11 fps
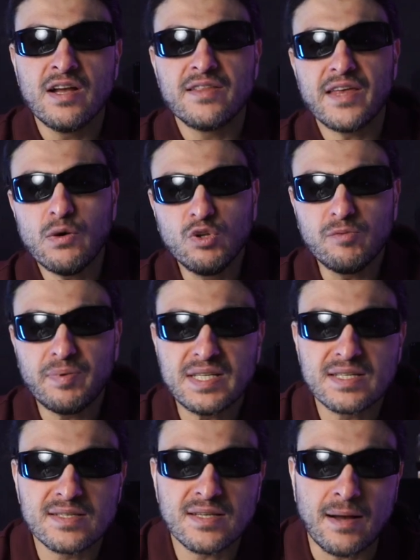There will be
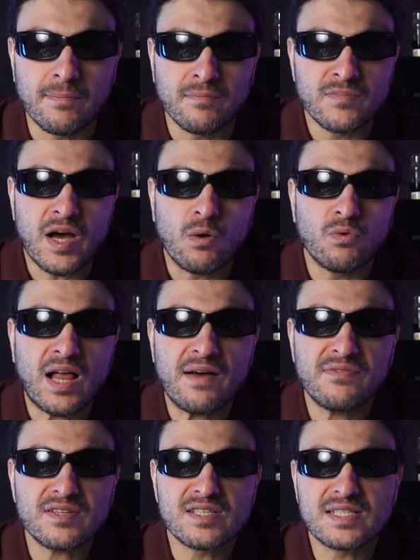some that will
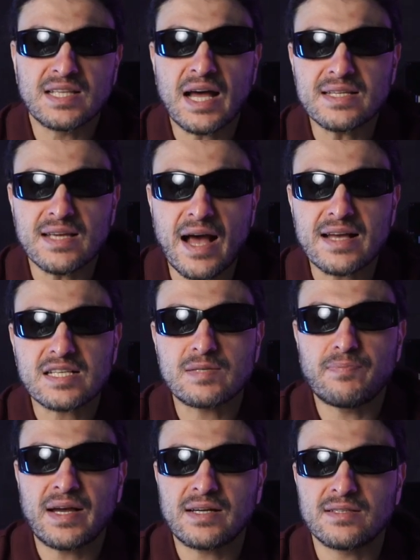have a slight
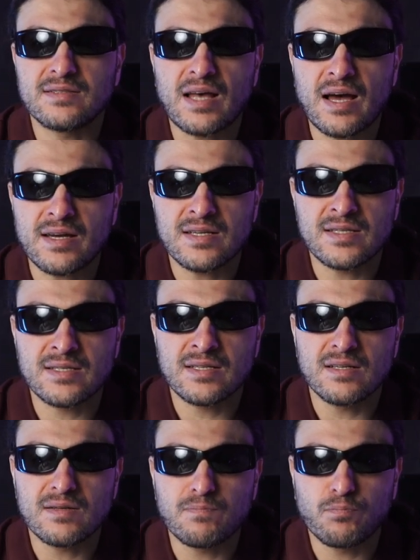aspect that is
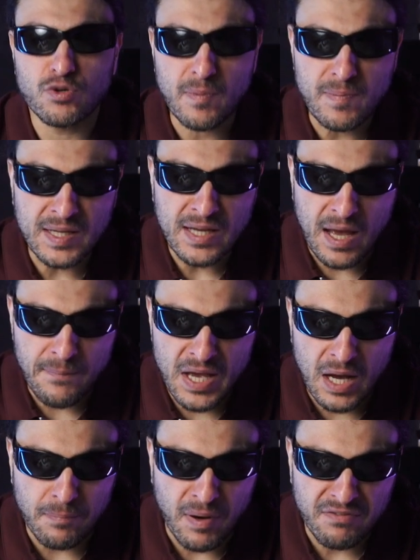probably a bit
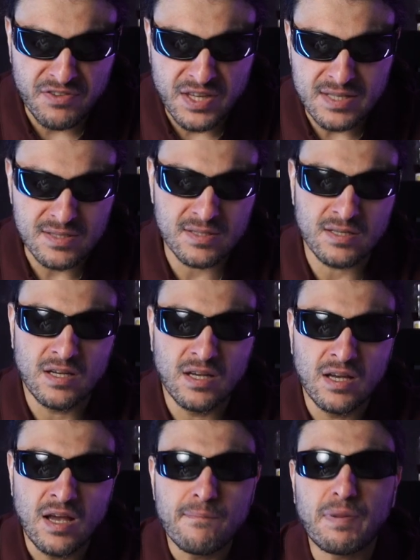above this,
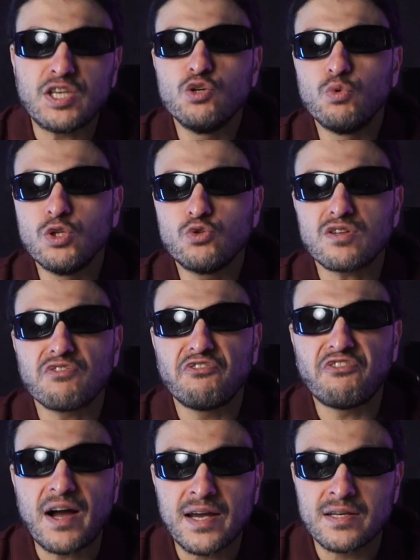but you will not
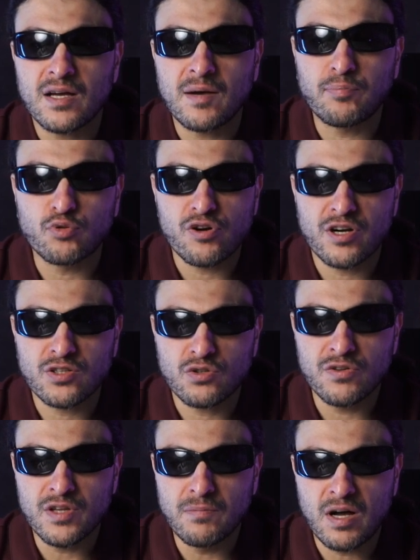find a product
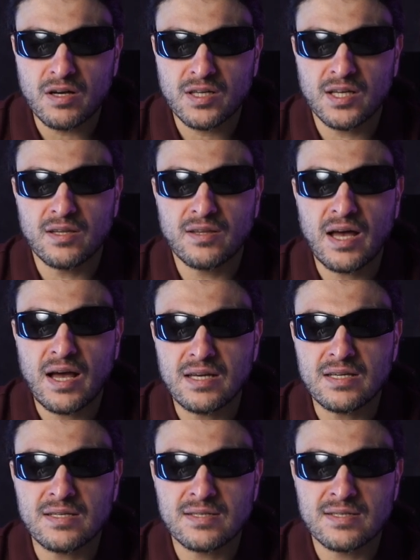on the market that
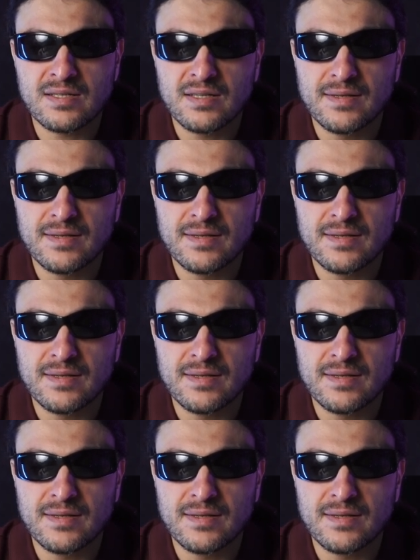is,